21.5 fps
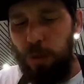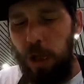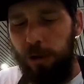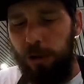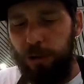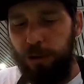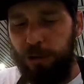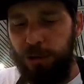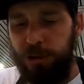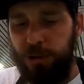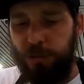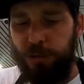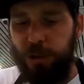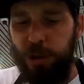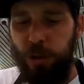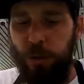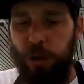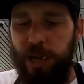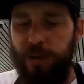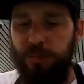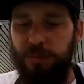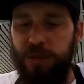Oh no, it's
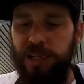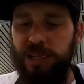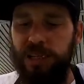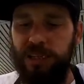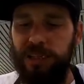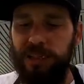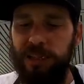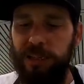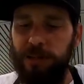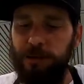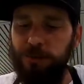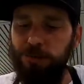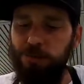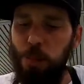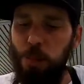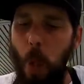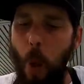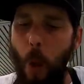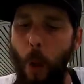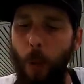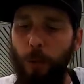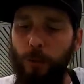real white meat in there.
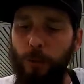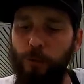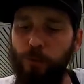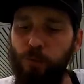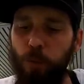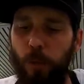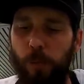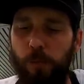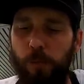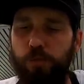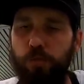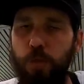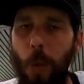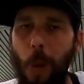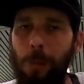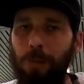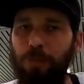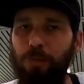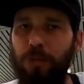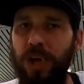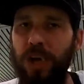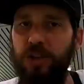
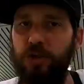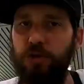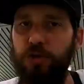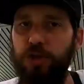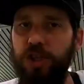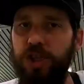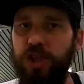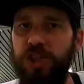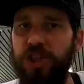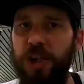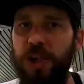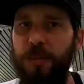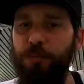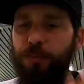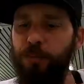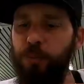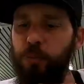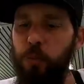That's what she said.